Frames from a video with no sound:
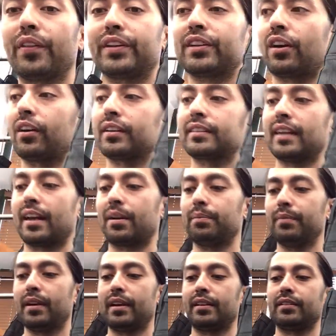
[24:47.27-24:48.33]
in the dark
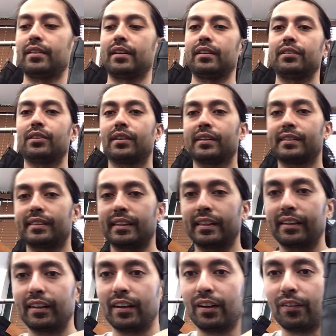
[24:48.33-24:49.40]
denim, and uh, you can
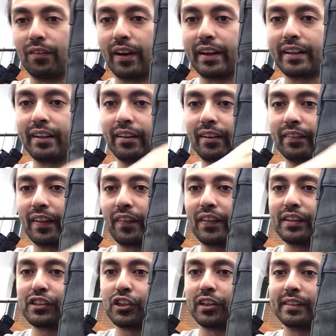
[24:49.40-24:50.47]
see right here that
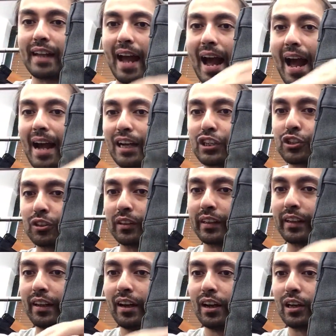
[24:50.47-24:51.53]
these jeans
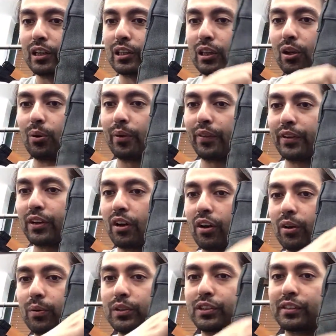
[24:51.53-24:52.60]
actually glow in the
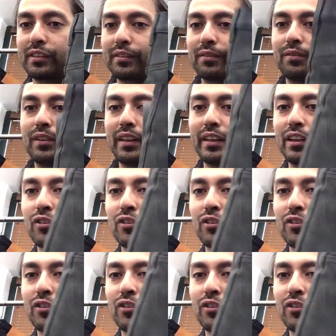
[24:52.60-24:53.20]
dark, which is really